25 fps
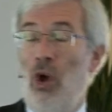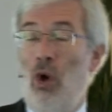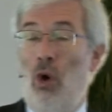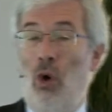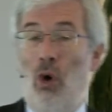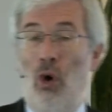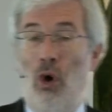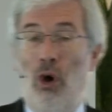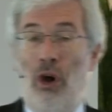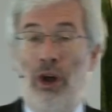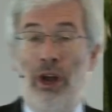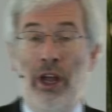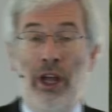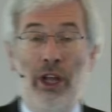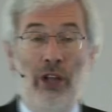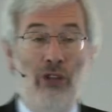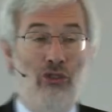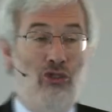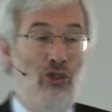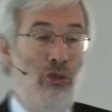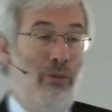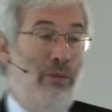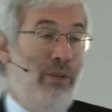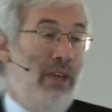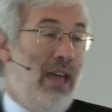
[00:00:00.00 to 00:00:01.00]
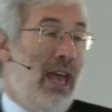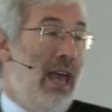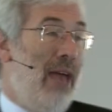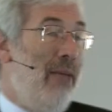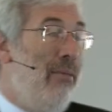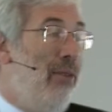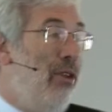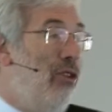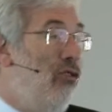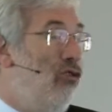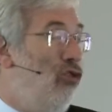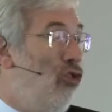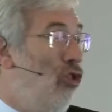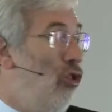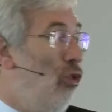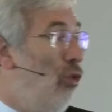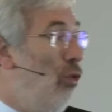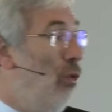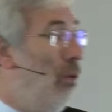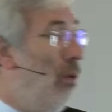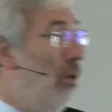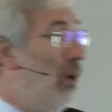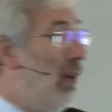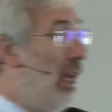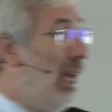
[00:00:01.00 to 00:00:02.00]
or to be able
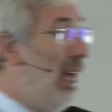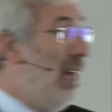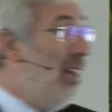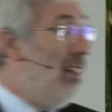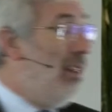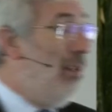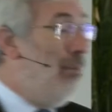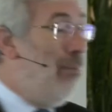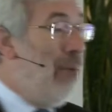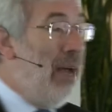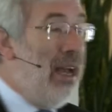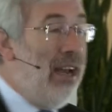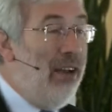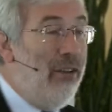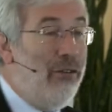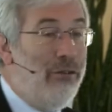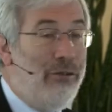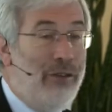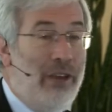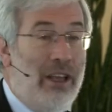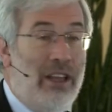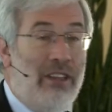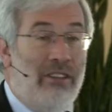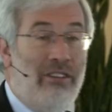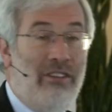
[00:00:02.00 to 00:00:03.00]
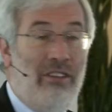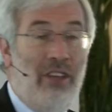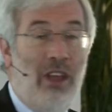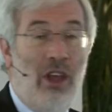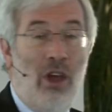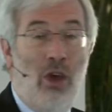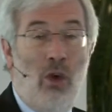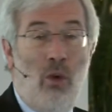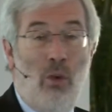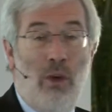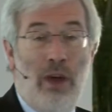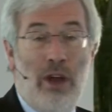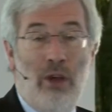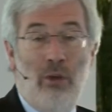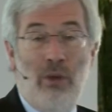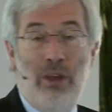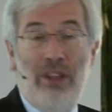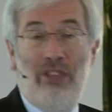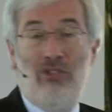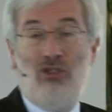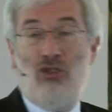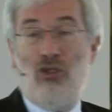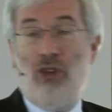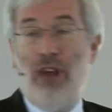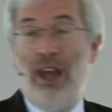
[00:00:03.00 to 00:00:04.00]
to get the benefits when we
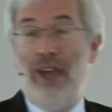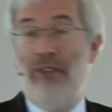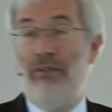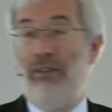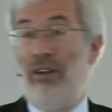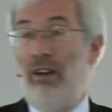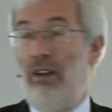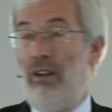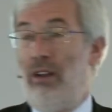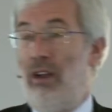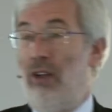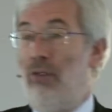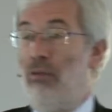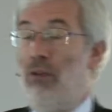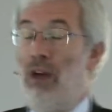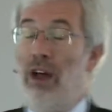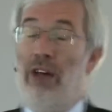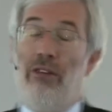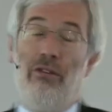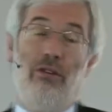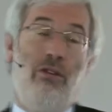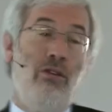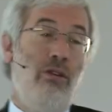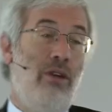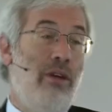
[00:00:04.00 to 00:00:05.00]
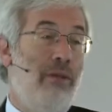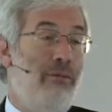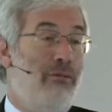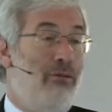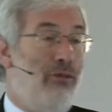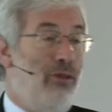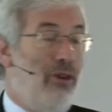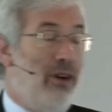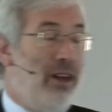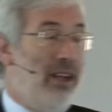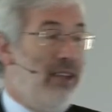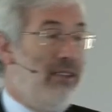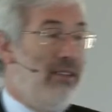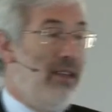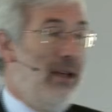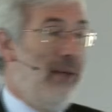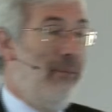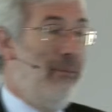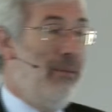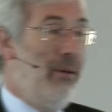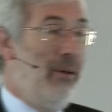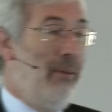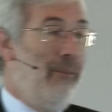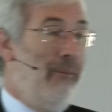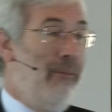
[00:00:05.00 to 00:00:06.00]
travel around Europe, for
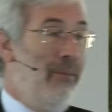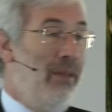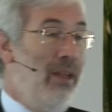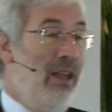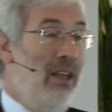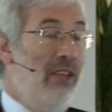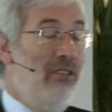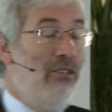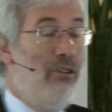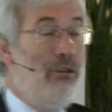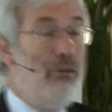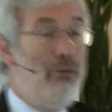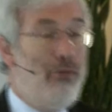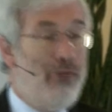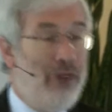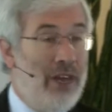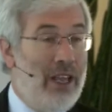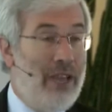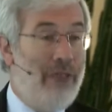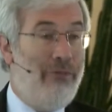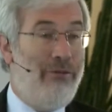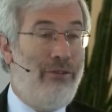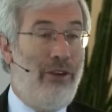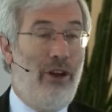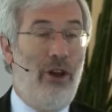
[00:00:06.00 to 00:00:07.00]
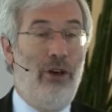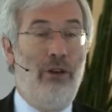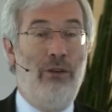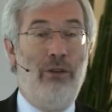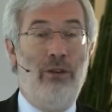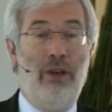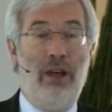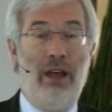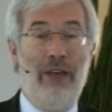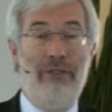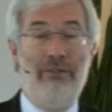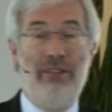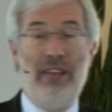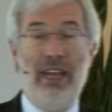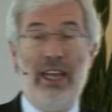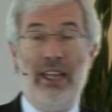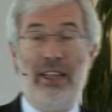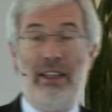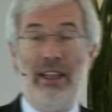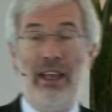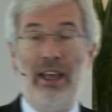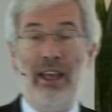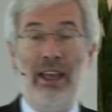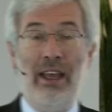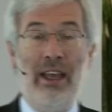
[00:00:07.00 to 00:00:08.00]
example. So free flow of
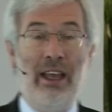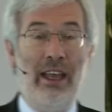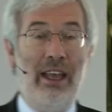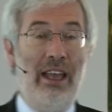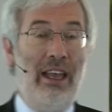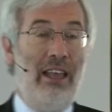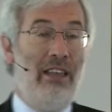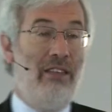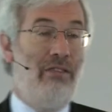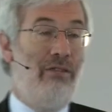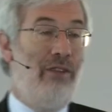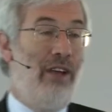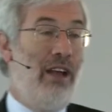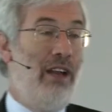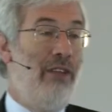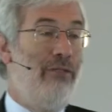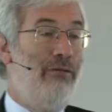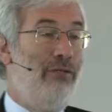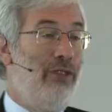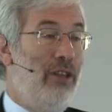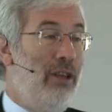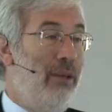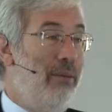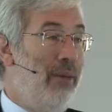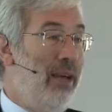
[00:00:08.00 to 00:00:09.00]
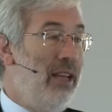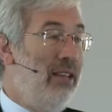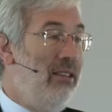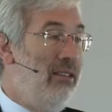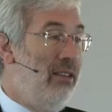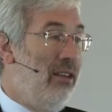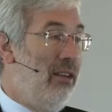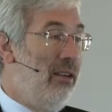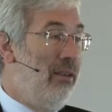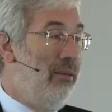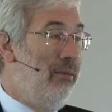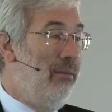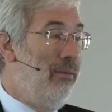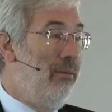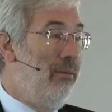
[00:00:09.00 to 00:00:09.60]
data is very fundamental.